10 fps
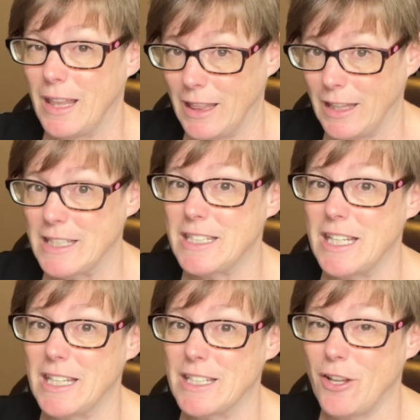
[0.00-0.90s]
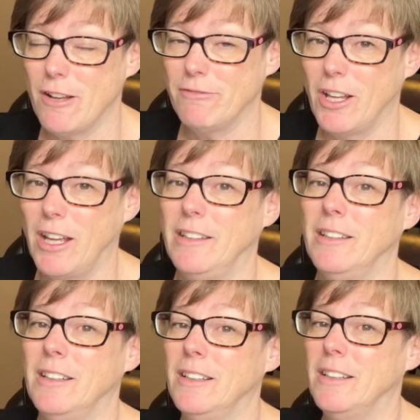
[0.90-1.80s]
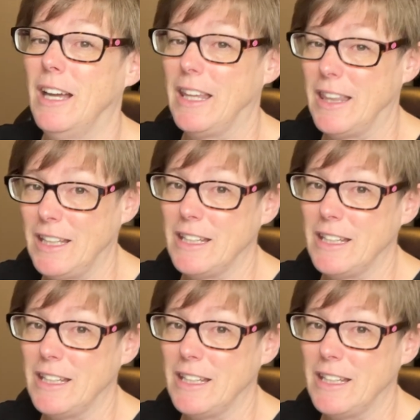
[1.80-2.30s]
Let's take this offline. I think